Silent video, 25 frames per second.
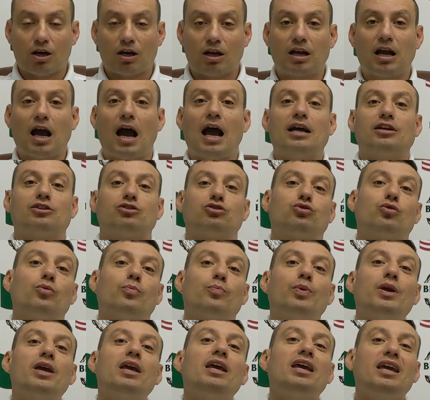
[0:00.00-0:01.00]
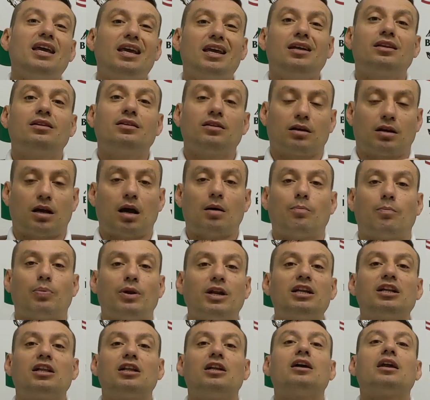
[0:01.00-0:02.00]
guys, to be in
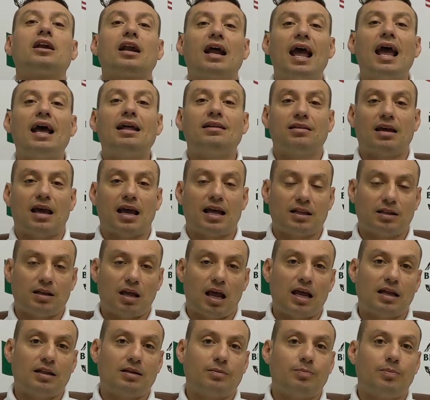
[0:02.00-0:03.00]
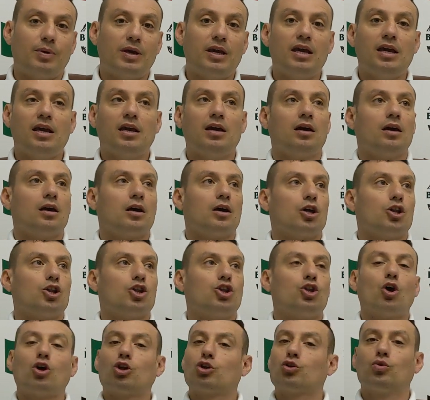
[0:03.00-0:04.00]
completely red and and be
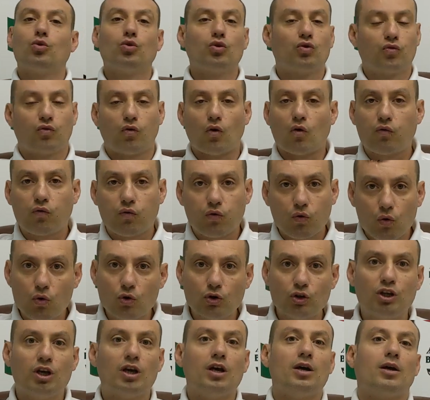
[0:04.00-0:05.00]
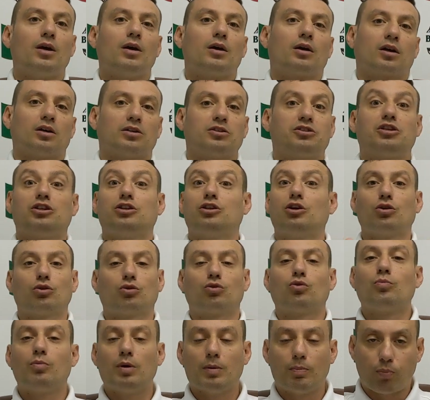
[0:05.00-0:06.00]
not good for food,
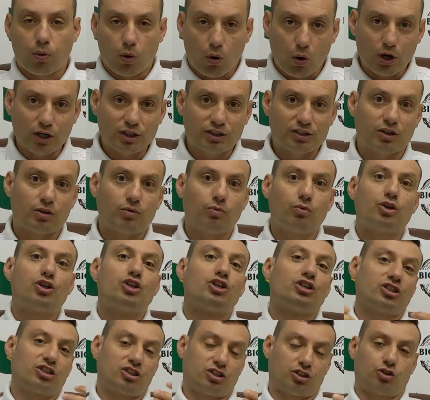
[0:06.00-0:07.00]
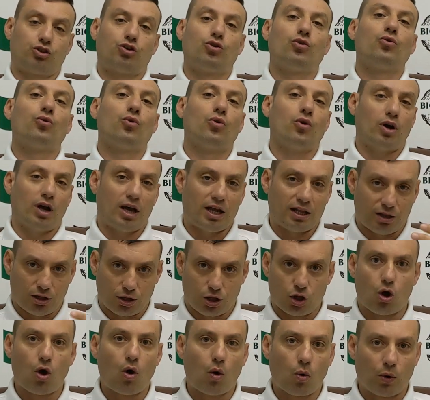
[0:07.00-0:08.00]
considered to be poison, which is two and
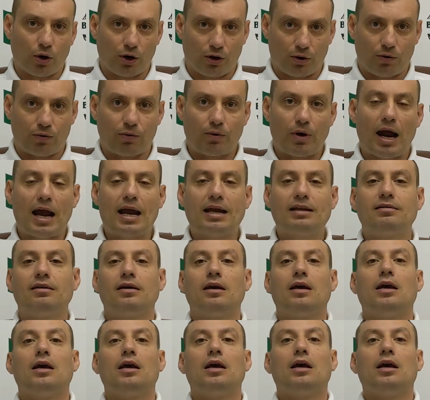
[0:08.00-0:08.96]
lower, right?